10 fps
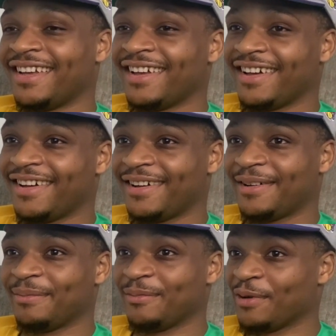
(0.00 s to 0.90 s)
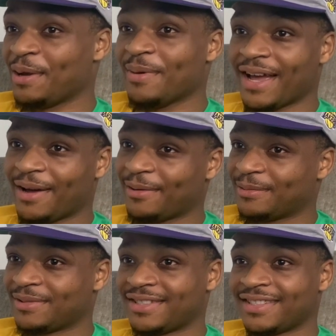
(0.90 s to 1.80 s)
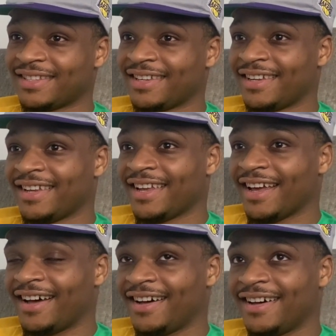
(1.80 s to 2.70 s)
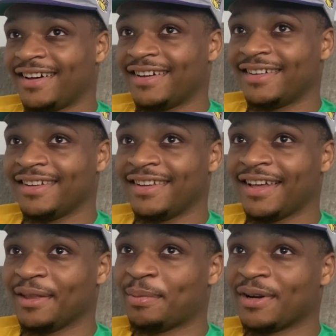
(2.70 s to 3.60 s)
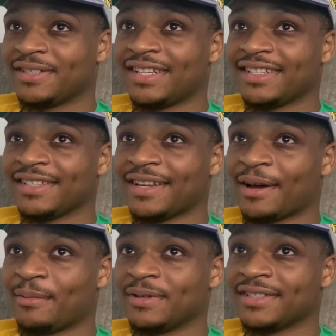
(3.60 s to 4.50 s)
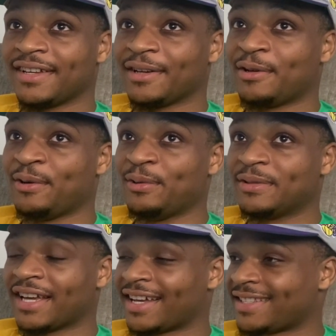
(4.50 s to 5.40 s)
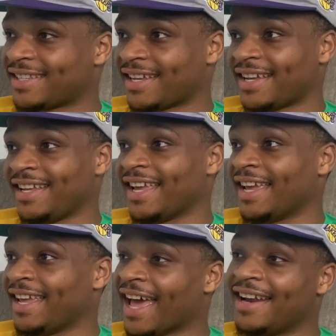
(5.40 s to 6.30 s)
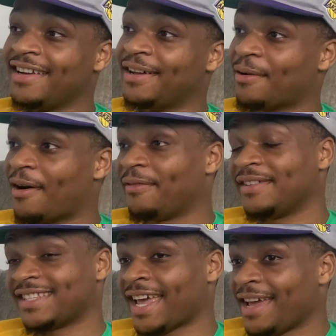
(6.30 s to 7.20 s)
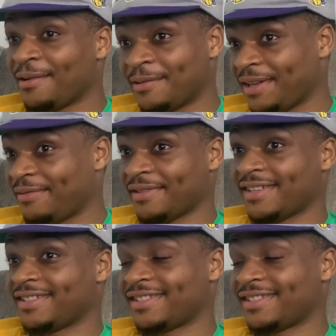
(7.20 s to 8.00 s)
rebounds. Another person that stood out was Kuz. Like I said, he got it done on offense and on defense.